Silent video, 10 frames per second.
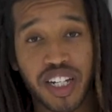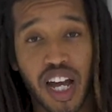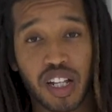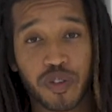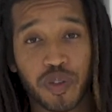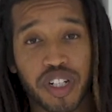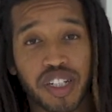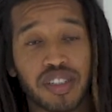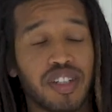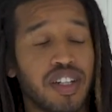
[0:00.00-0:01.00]
California,
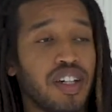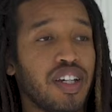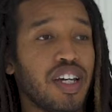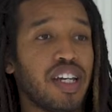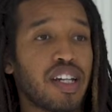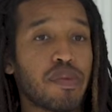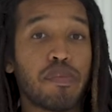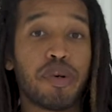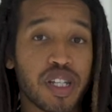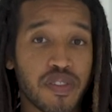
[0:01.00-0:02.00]
and I'm a
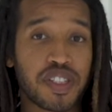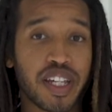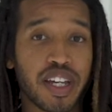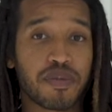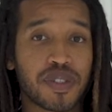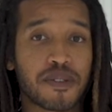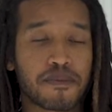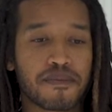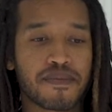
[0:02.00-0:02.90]
buddy of Sam's.